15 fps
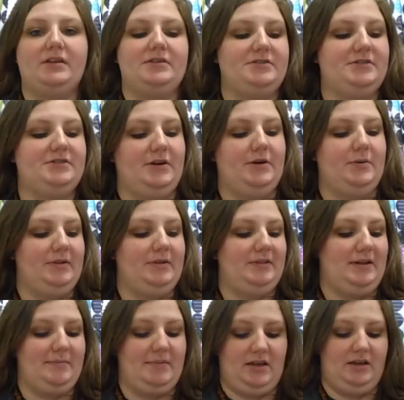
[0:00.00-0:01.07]
So
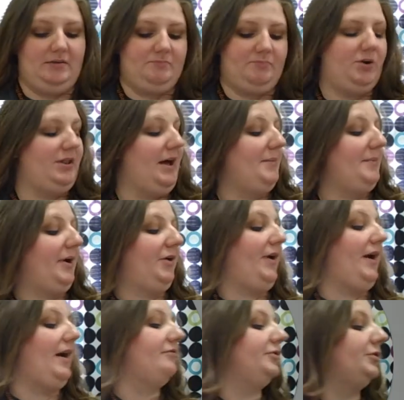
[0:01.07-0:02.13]
let me pull out my
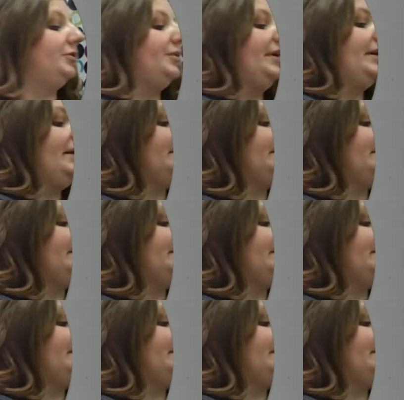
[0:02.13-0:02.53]
graph real quick.